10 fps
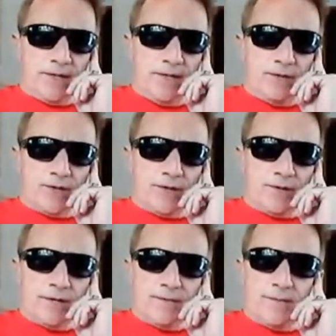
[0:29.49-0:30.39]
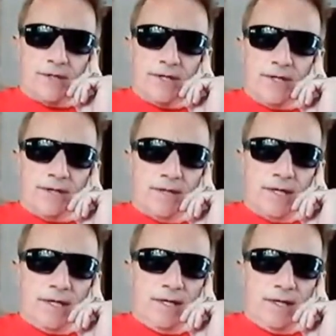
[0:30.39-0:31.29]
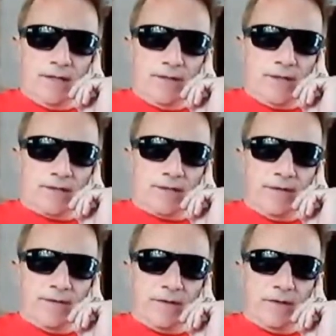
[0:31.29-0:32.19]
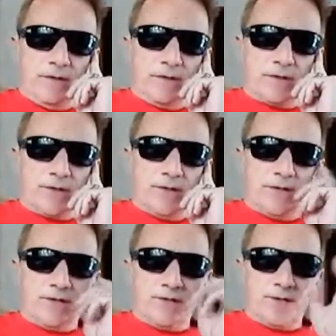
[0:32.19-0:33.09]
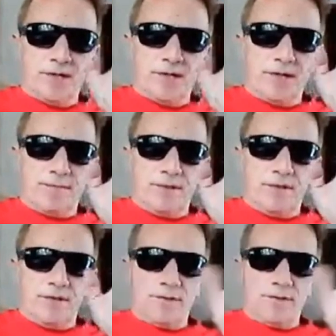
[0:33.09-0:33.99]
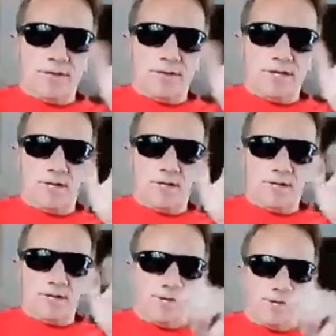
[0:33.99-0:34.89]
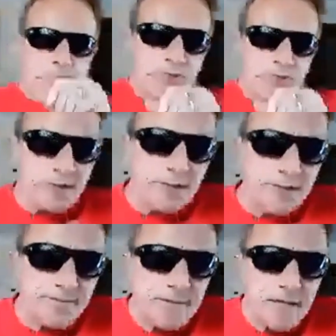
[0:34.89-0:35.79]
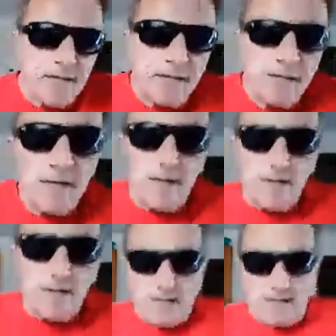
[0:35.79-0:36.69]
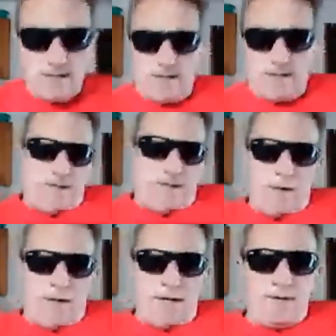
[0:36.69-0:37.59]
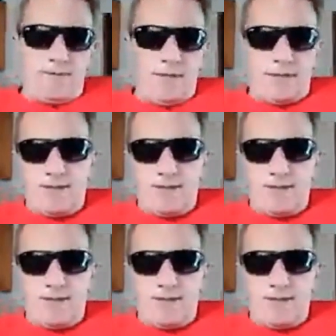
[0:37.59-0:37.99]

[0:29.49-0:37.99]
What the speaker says: We'll see who shows up on here. Don't think it's gonna be a very long show. I just did an upload, and that was, pretty good to kind of get my point out.